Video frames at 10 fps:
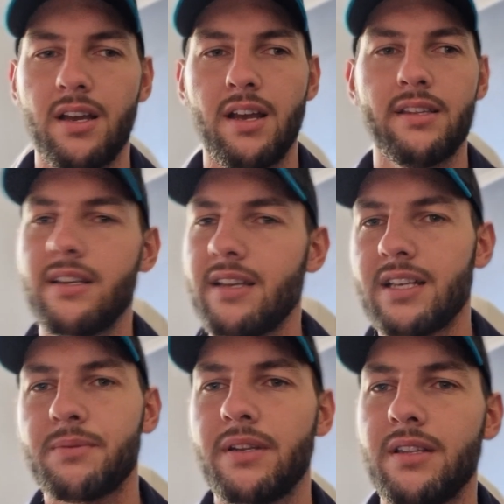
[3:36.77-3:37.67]
and then
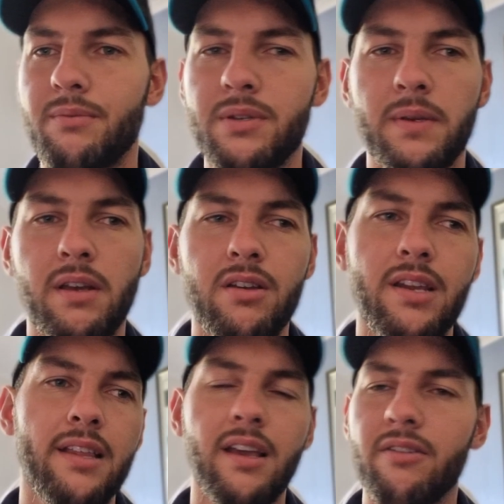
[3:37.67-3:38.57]
next minute the Brisbane go
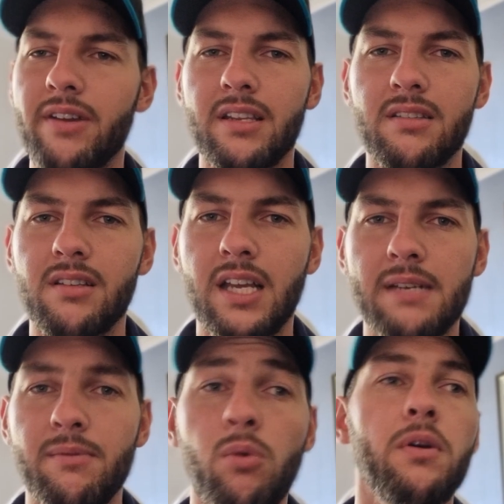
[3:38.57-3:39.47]
down the other end
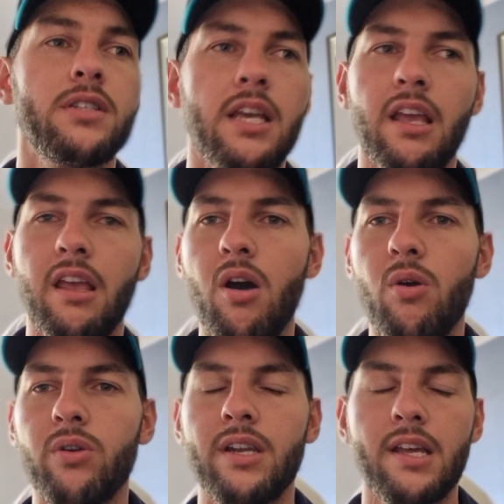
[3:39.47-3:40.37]
and almost kick a
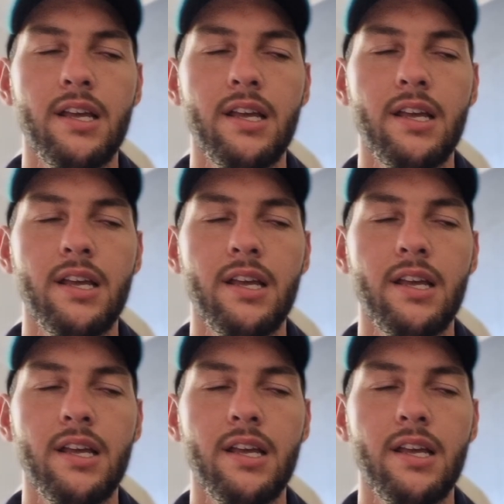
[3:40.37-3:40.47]
goal and